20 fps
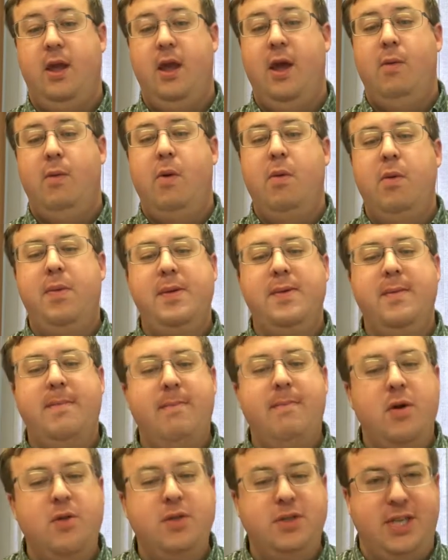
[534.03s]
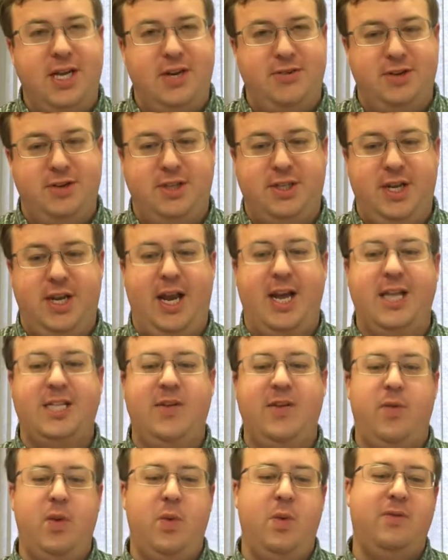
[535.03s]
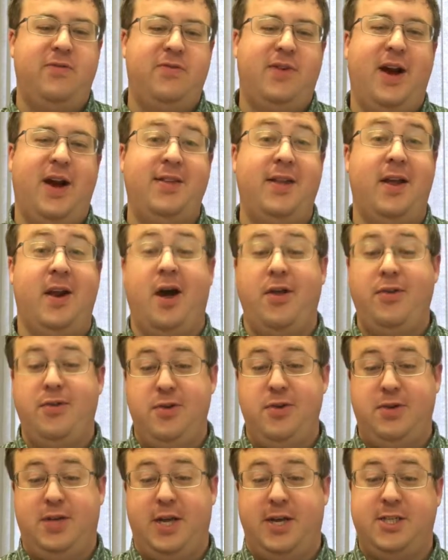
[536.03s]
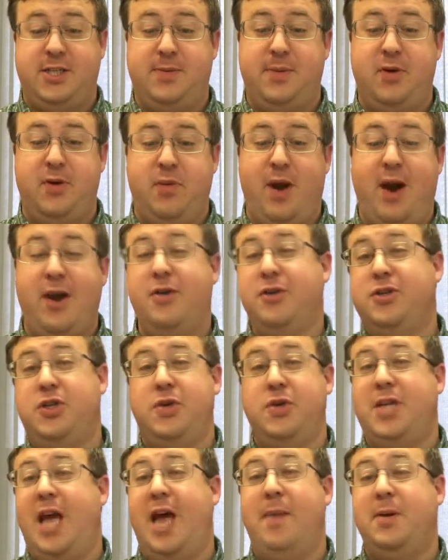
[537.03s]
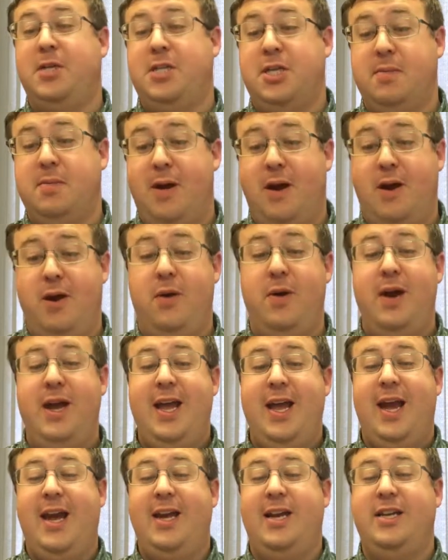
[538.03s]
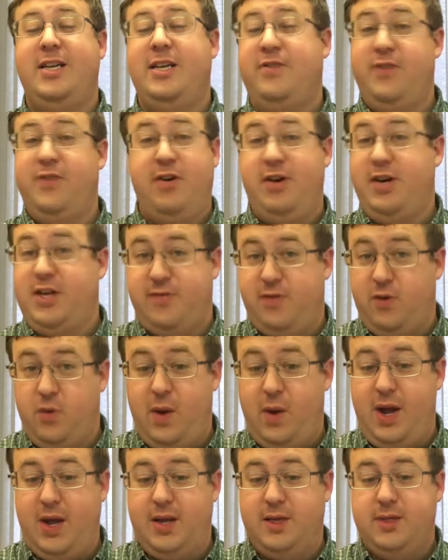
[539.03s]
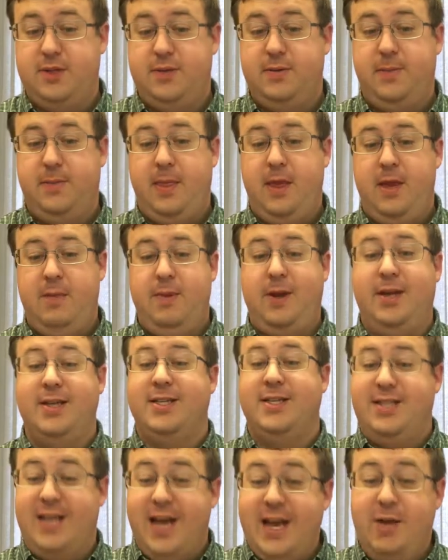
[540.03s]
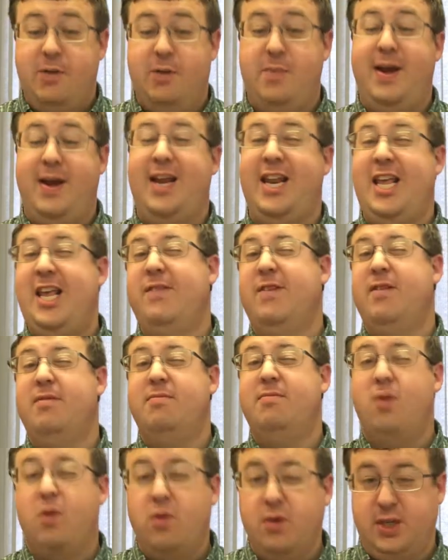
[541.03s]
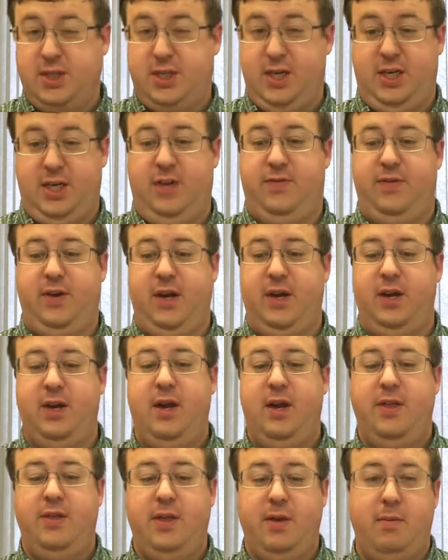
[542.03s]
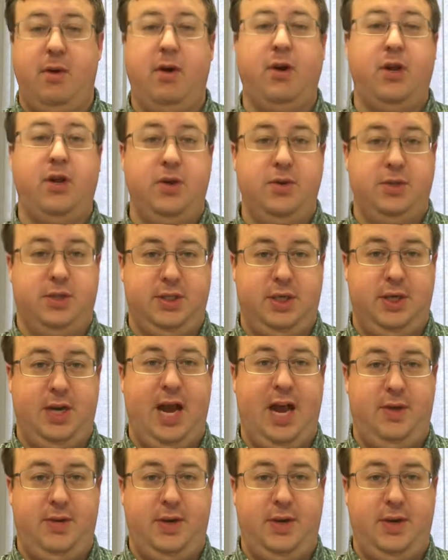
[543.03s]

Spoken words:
What would be the most interesting is if we would find that other New Testament writers use epitimao in very different ways, because then it would make it even more significant that Mark uses it how